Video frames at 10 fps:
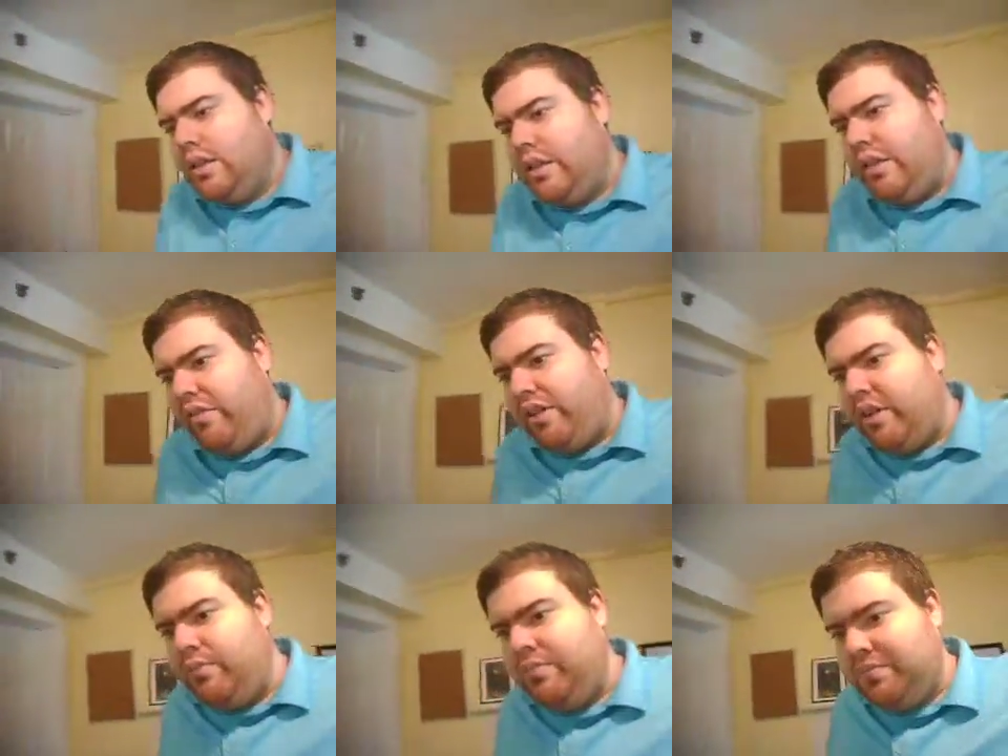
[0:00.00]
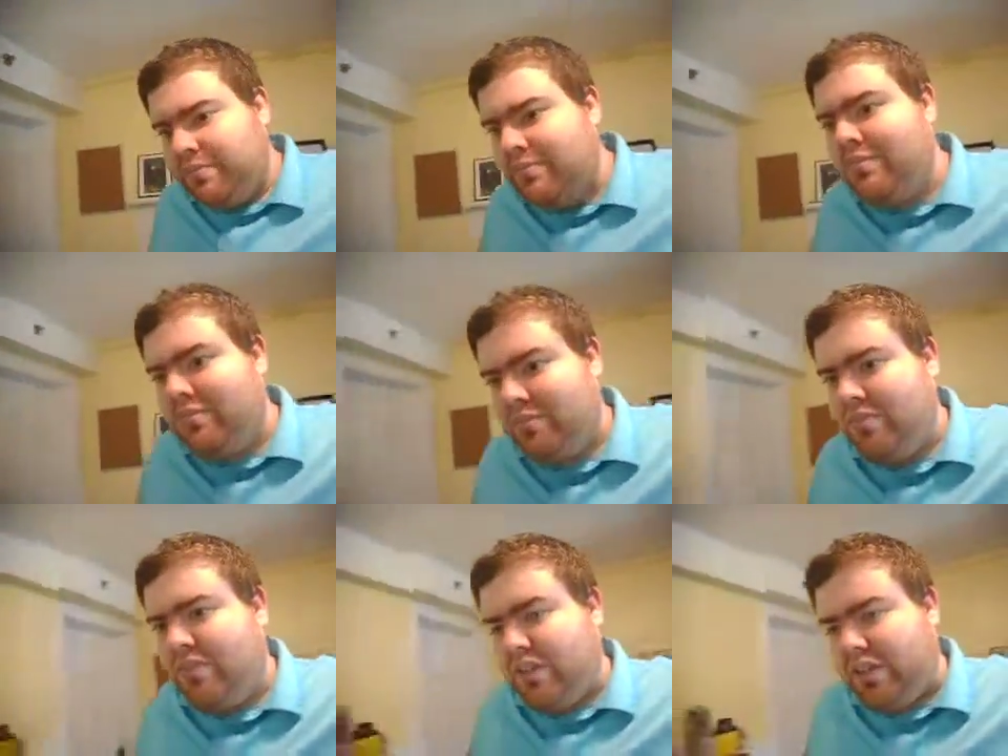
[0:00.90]
In every term,
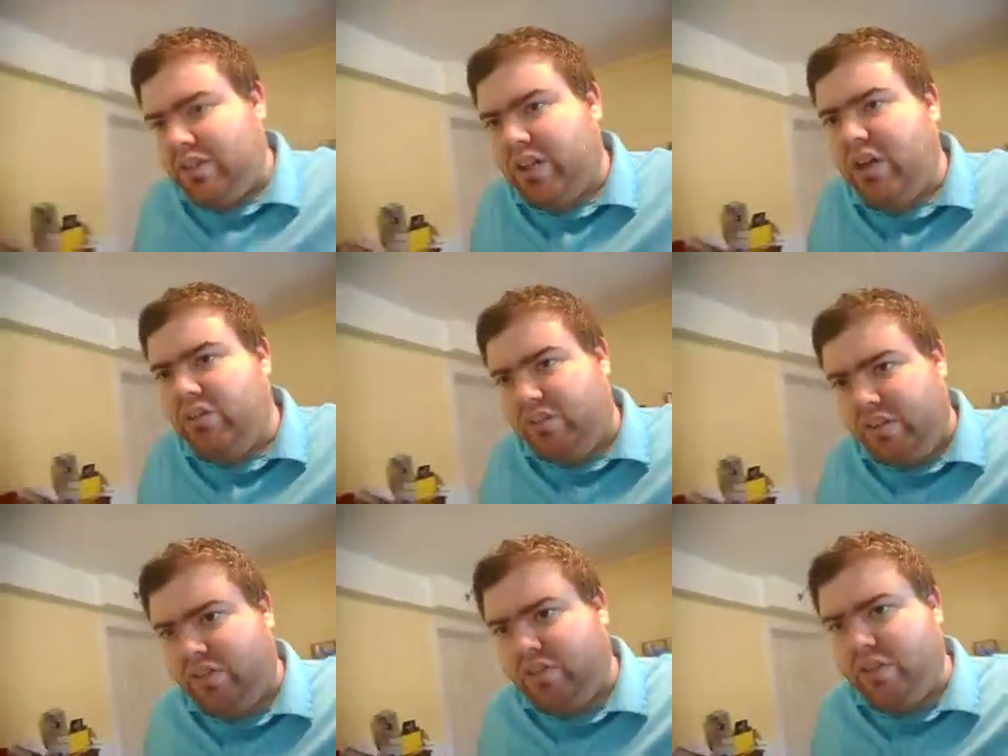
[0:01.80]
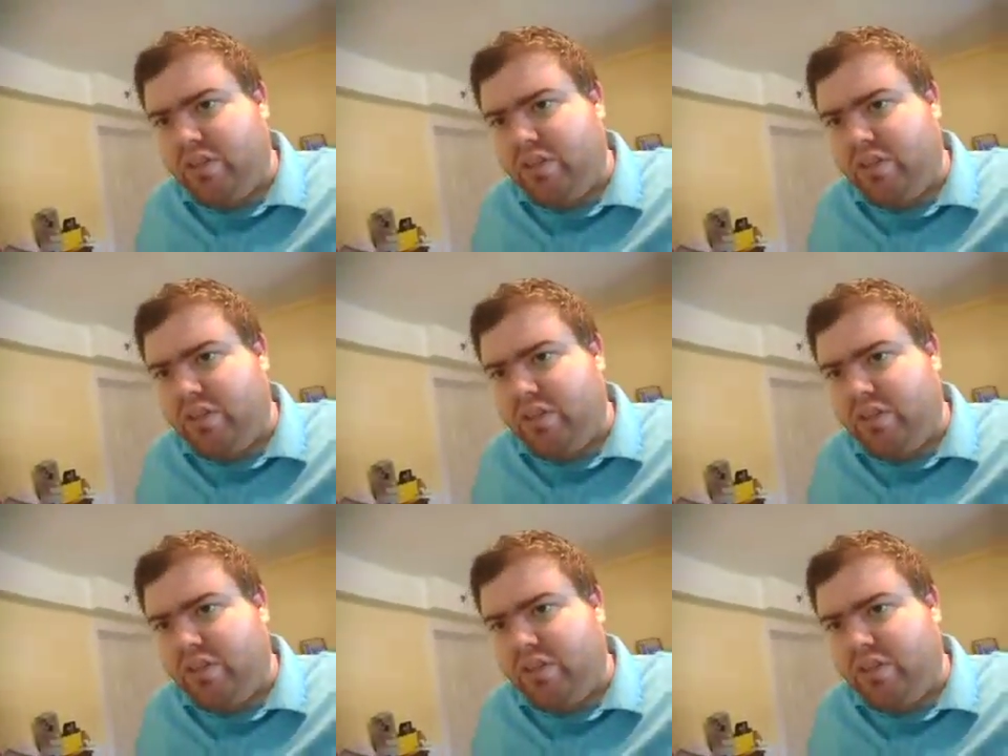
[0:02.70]
there's a consequence.